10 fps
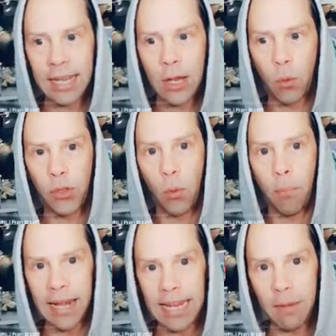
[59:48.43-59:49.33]
would the
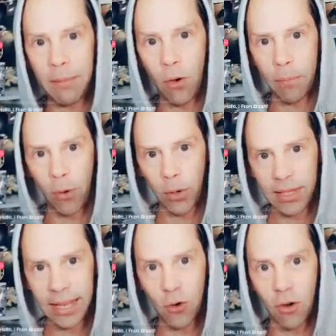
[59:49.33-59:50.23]
money be more important
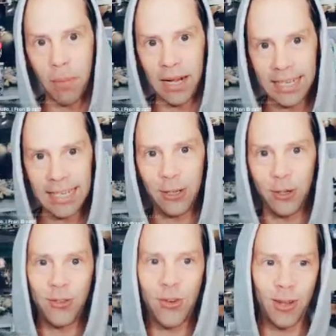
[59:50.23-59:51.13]
than your ability to
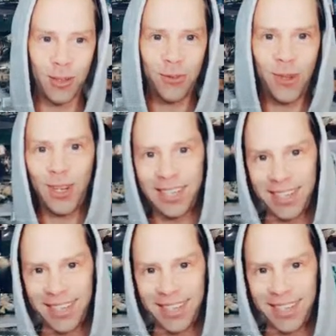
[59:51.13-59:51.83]
transfer?